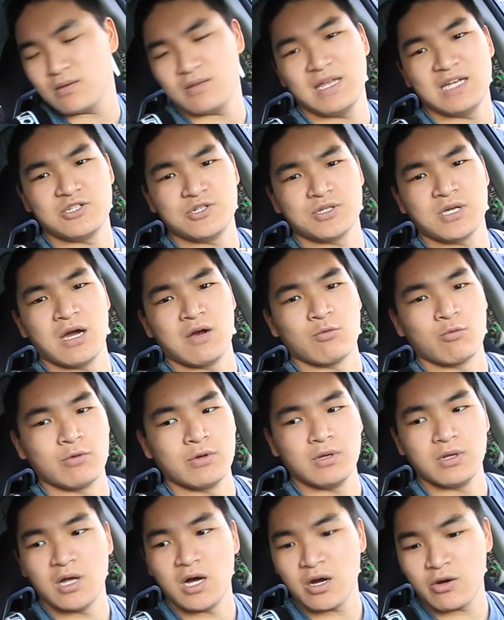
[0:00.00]
That just got
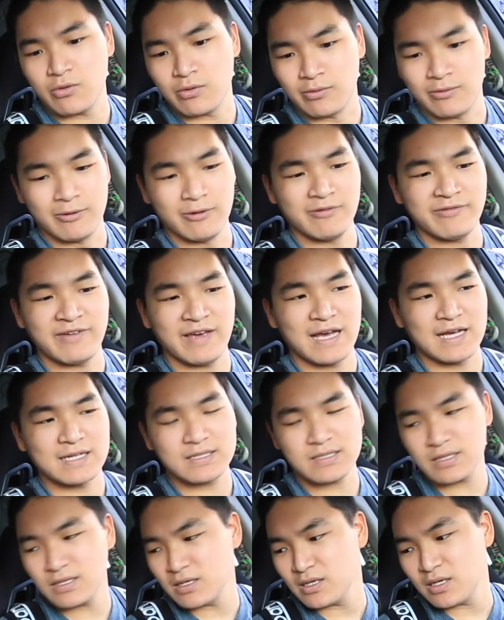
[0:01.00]
real awkward real
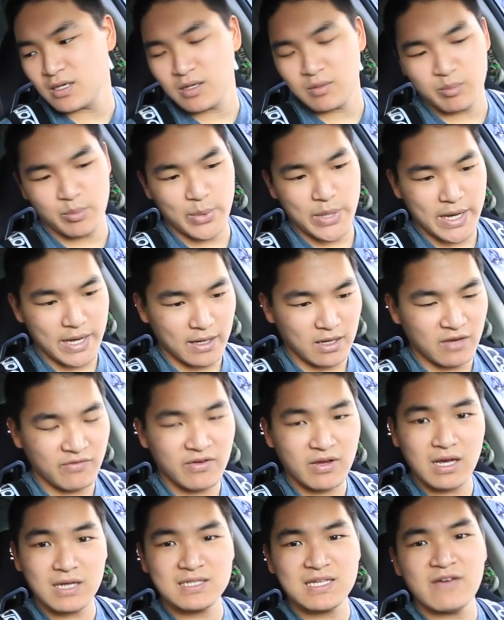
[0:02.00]
fast. But if
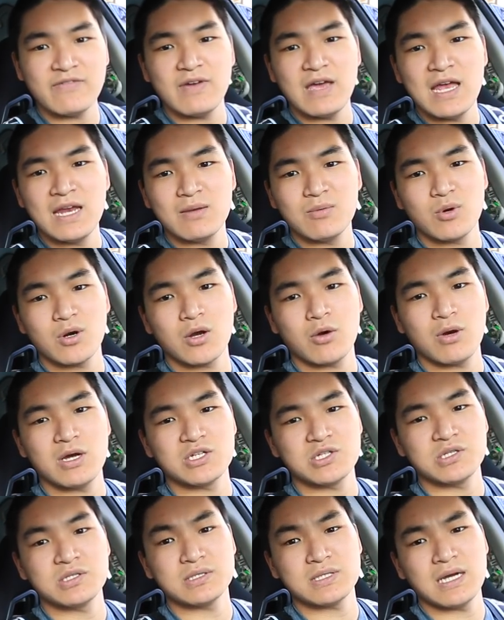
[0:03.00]
you guys have any more
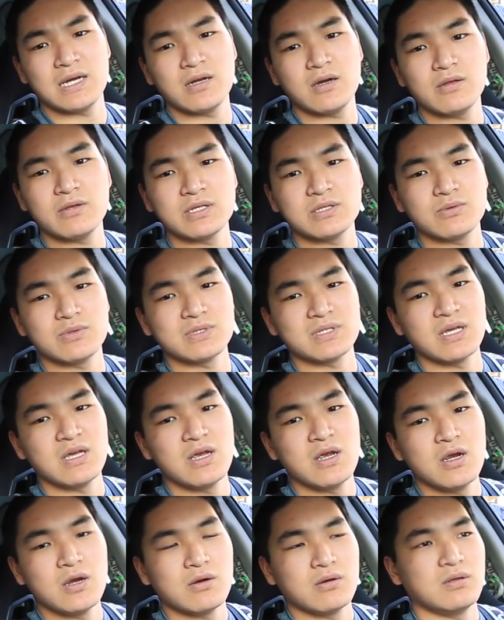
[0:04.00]
questions, I know this was
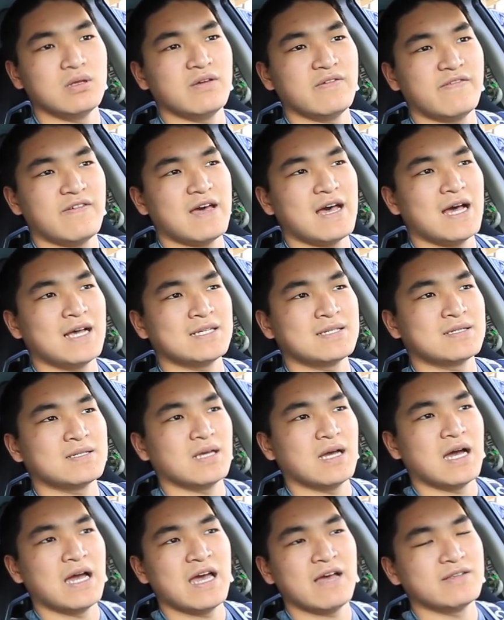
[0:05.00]
really fast.
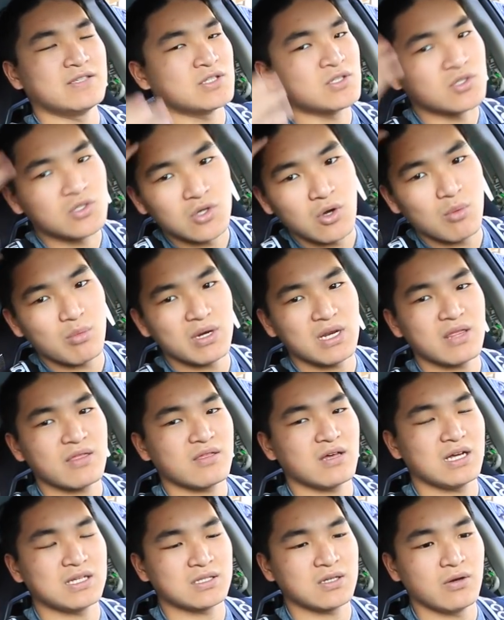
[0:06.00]
I had so many
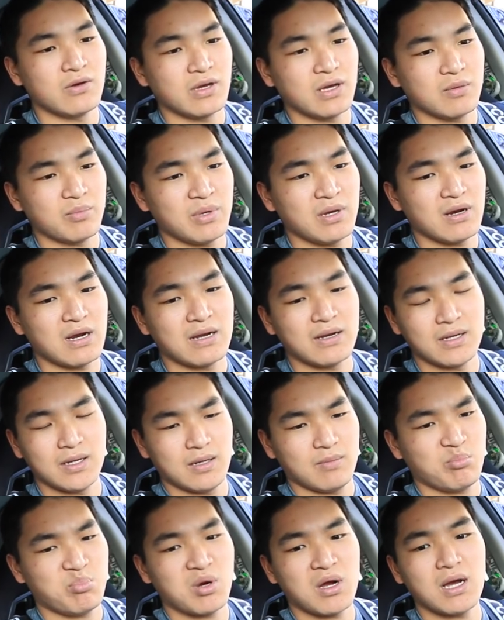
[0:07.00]
thoughts going up here. I
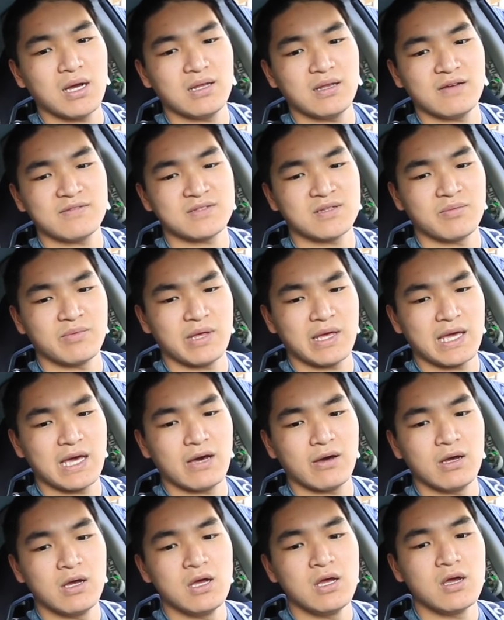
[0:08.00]
probably left something
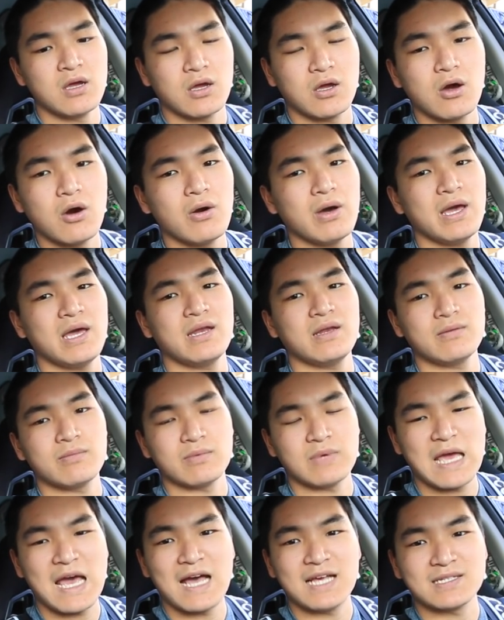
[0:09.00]
out. Go ahead
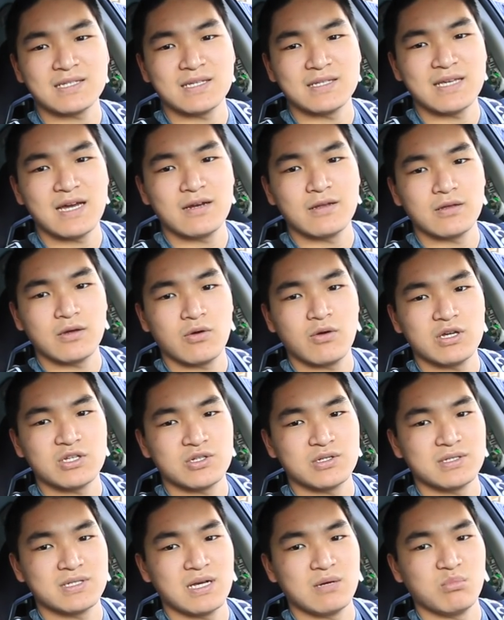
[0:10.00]
and ask it down in the
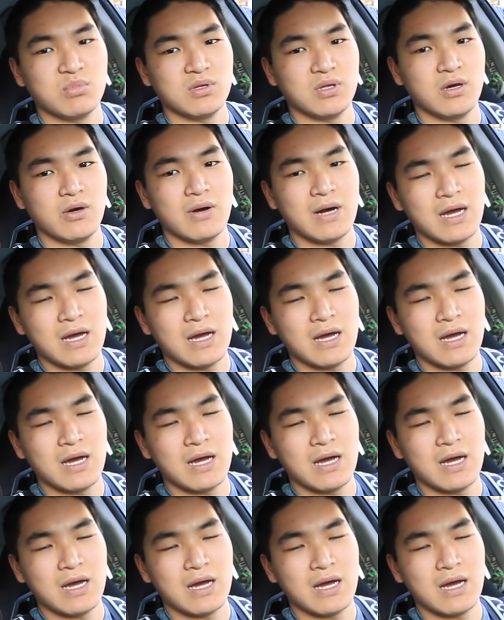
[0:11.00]
questions down below.